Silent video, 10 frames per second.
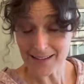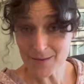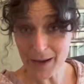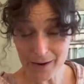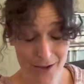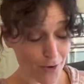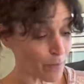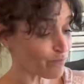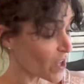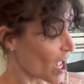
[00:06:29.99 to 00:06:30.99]
about you,
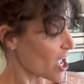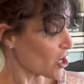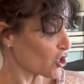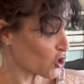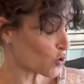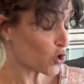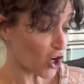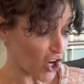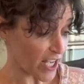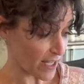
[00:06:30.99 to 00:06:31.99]
you
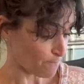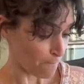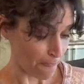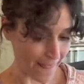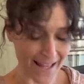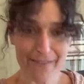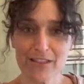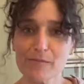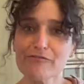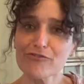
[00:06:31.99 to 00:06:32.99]
could give
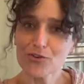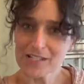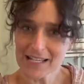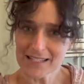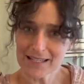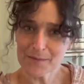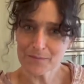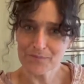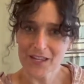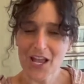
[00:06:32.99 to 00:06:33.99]
them a full dozen
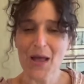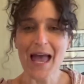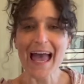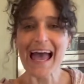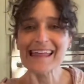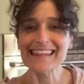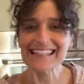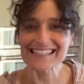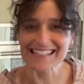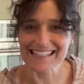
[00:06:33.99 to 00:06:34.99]
and then
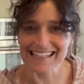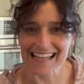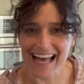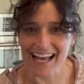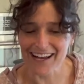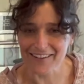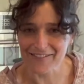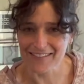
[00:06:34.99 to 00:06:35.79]
still have